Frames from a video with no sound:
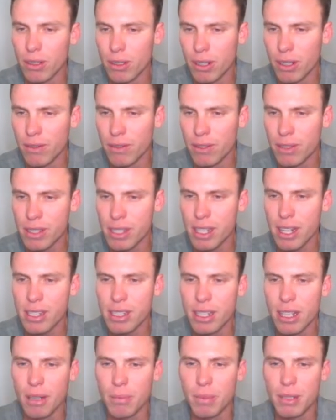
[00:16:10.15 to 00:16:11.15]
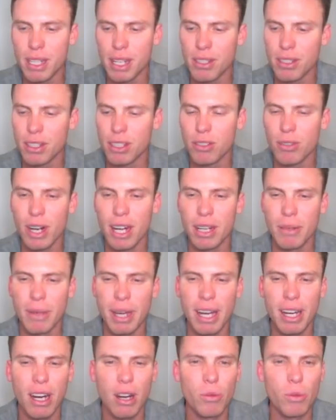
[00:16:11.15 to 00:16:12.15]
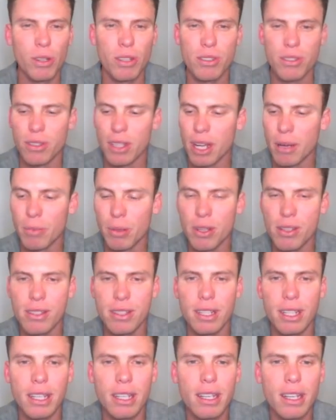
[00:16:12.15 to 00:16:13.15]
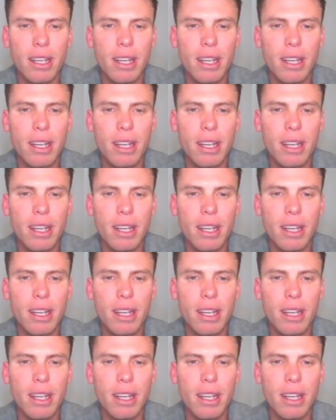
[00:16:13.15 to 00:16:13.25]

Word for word: You've suggested to potentially trade him out. I wouldn't do that personally.